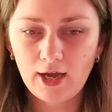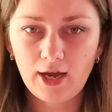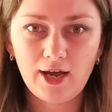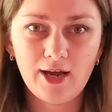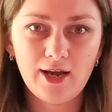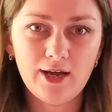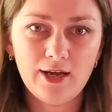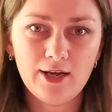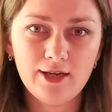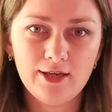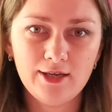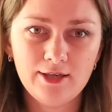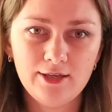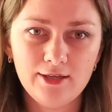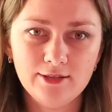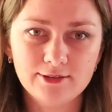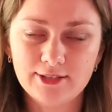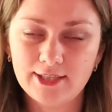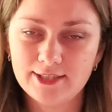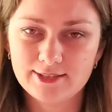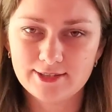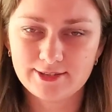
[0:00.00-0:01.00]

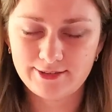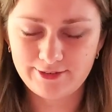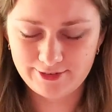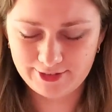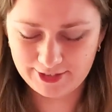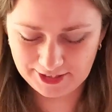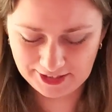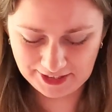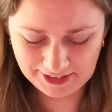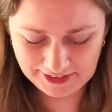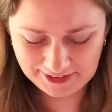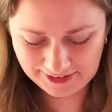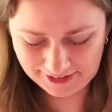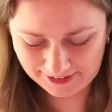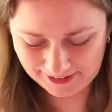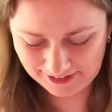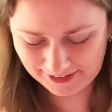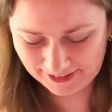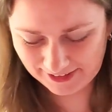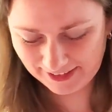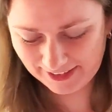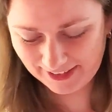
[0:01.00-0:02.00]
I like thrifting,
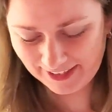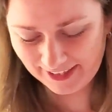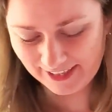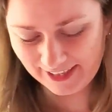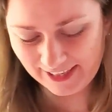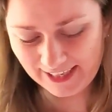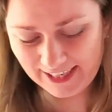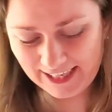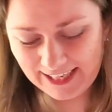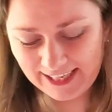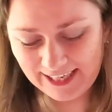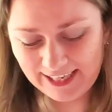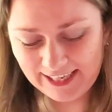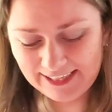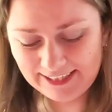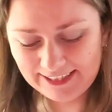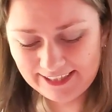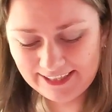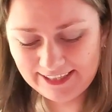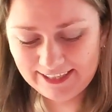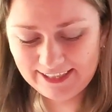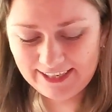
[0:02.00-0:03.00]

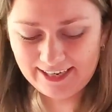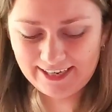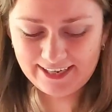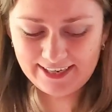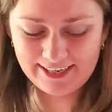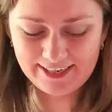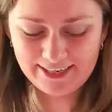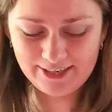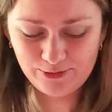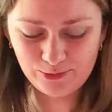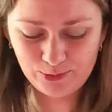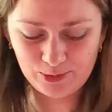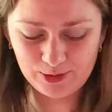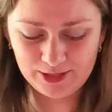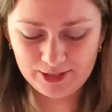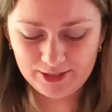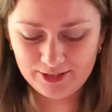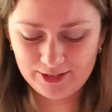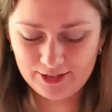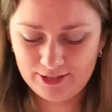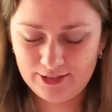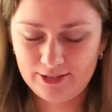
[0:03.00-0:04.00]
and I
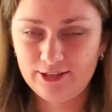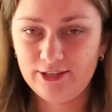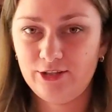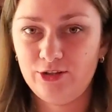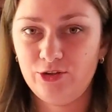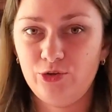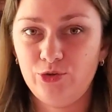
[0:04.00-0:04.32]
went.